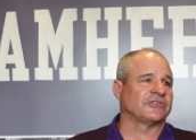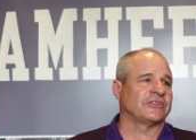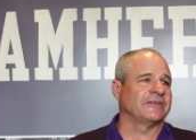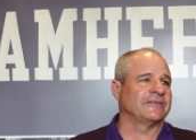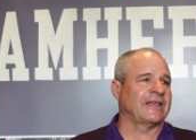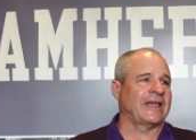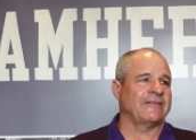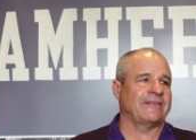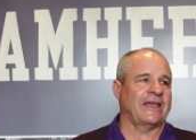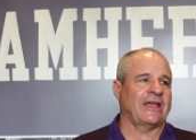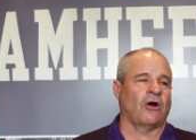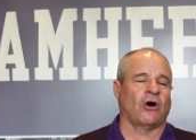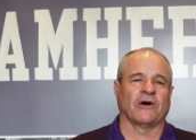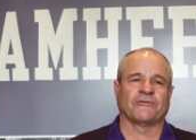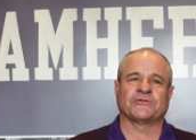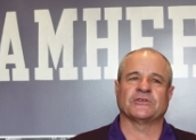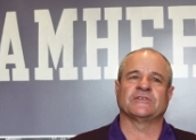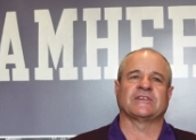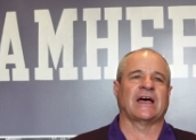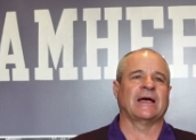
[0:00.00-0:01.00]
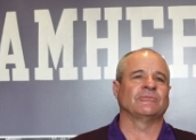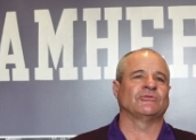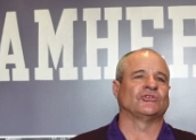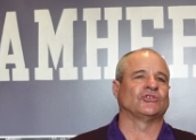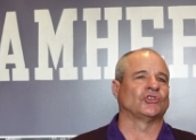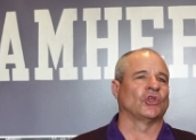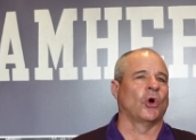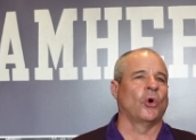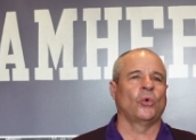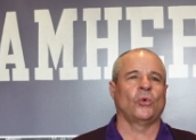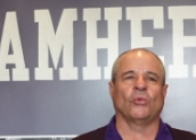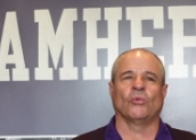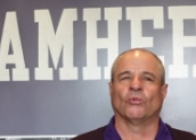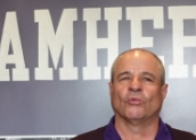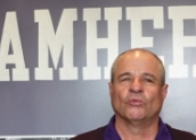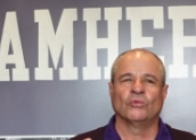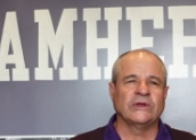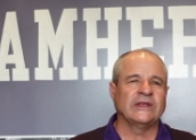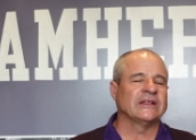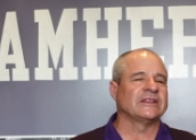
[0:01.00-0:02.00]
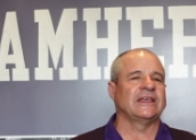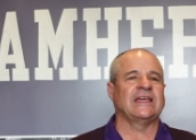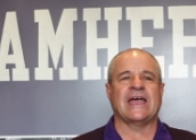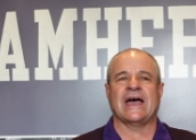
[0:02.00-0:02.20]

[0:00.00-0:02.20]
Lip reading: they oftentimes don't really